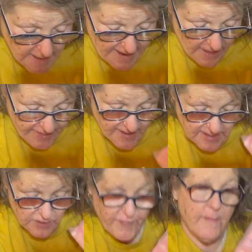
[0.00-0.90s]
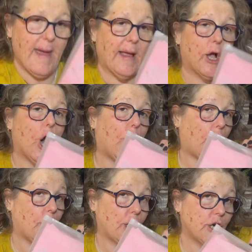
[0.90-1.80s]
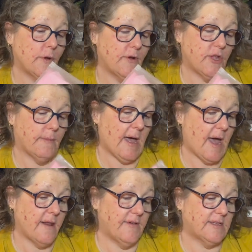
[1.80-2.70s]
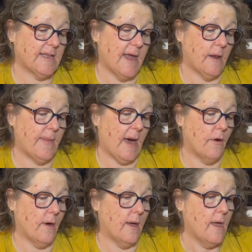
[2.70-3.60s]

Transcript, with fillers: Now this is for my car, which I'm kind of excited about.